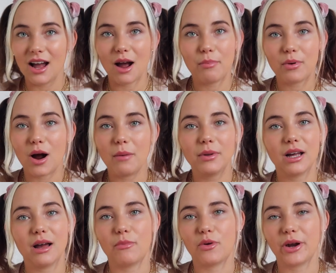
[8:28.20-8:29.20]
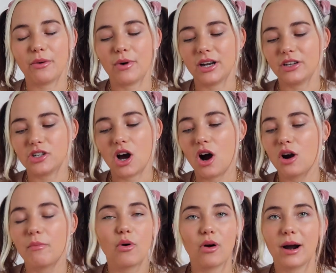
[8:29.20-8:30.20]
a problem or you want to
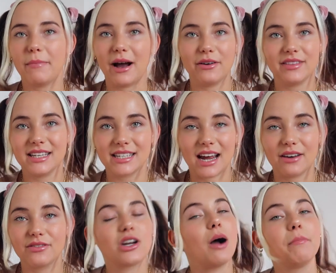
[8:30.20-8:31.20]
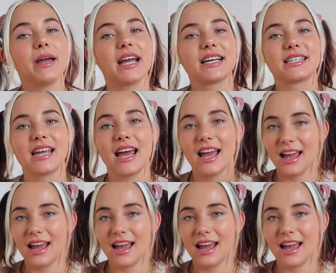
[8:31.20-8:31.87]
talk more about these kind of topics,